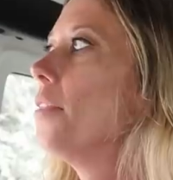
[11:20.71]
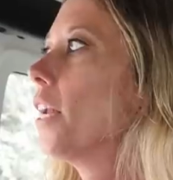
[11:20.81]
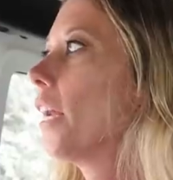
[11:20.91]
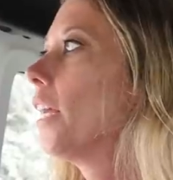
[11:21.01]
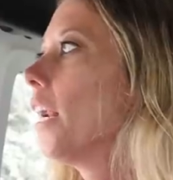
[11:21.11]
And
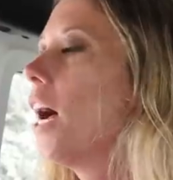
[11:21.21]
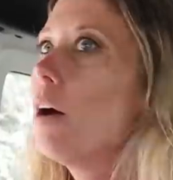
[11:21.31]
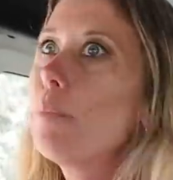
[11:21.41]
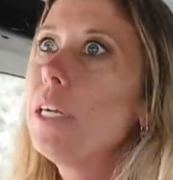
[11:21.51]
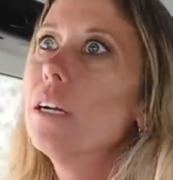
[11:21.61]
then I get
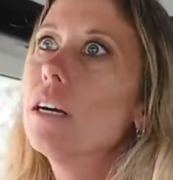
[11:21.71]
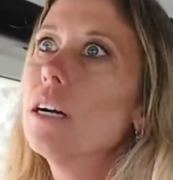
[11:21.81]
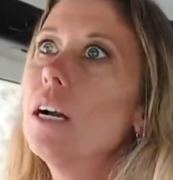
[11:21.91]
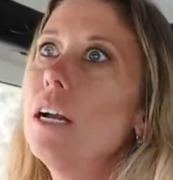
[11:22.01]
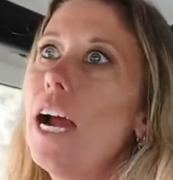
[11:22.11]
up
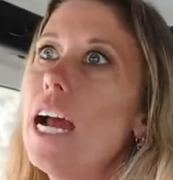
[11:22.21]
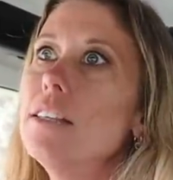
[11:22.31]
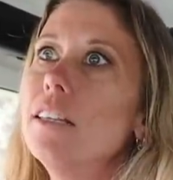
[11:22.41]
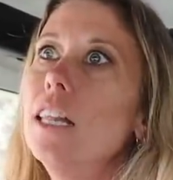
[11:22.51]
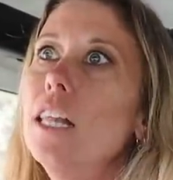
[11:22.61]
here
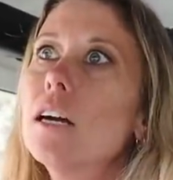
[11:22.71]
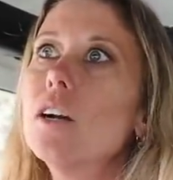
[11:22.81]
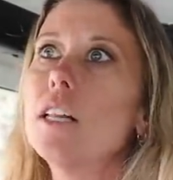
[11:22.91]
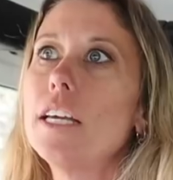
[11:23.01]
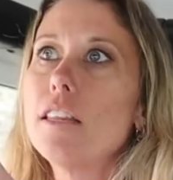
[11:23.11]
and
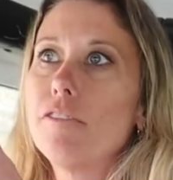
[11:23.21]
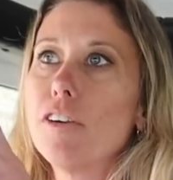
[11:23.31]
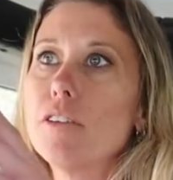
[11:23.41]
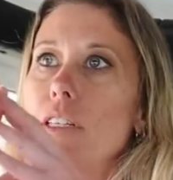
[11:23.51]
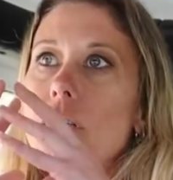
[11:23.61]
literally the
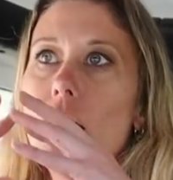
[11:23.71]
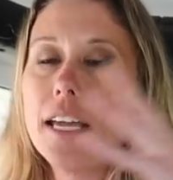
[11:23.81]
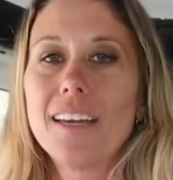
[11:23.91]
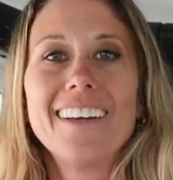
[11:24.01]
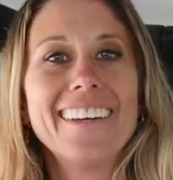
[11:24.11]
fern is
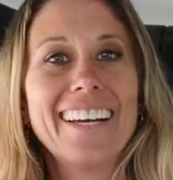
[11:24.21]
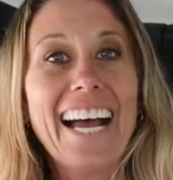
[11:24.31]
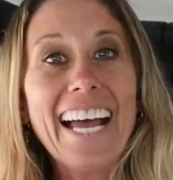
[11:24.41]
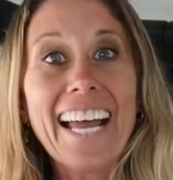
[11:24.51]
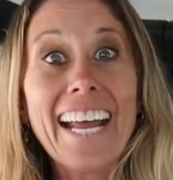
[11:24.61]
like,
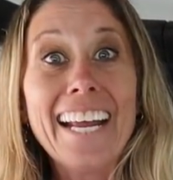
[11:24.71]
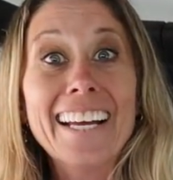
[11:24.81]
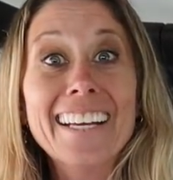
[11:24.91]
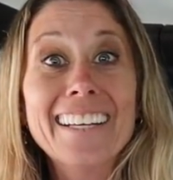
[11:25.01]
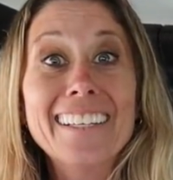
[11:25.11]
hi.